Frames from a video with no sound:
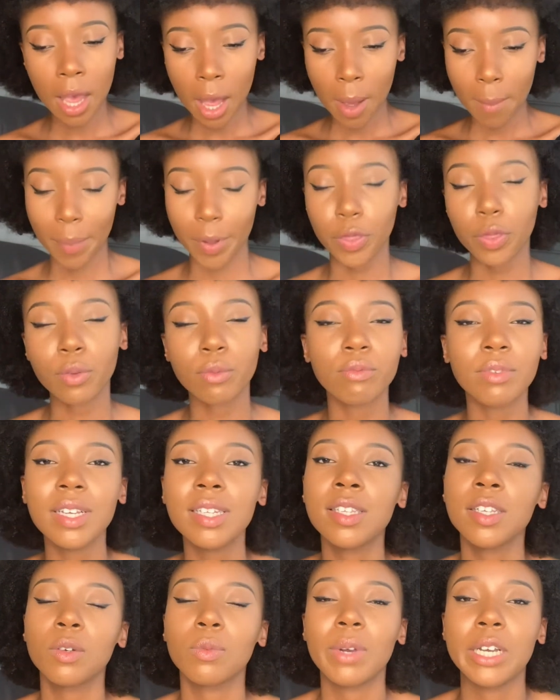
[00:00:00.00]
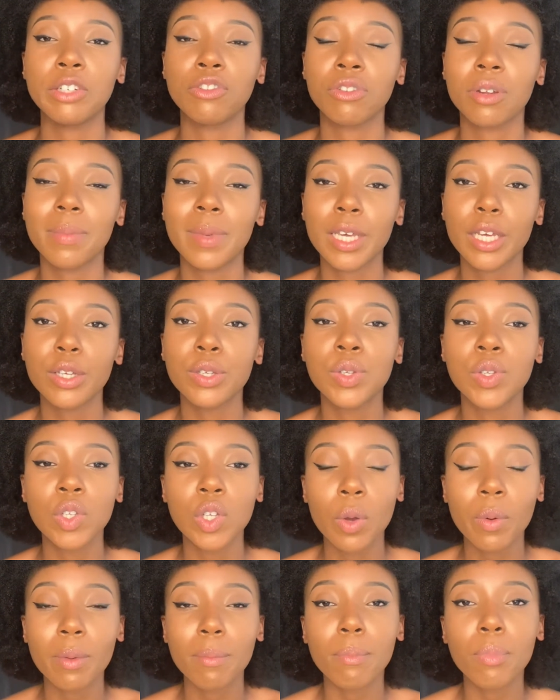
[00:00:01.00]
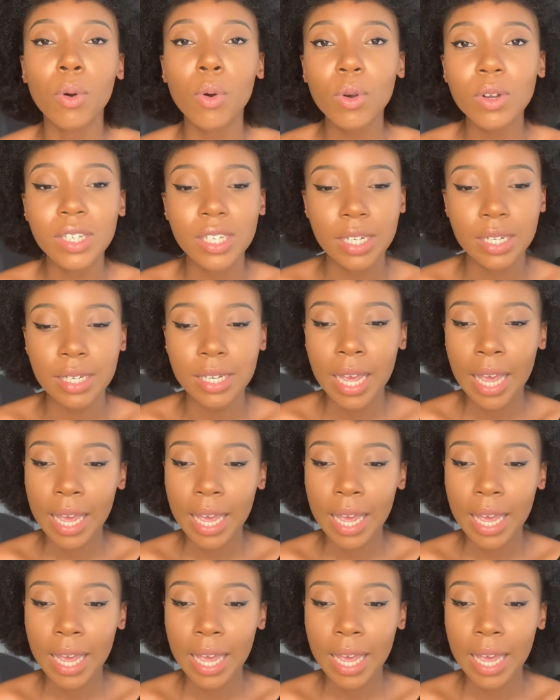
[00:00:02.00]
But the reason why trimming is so important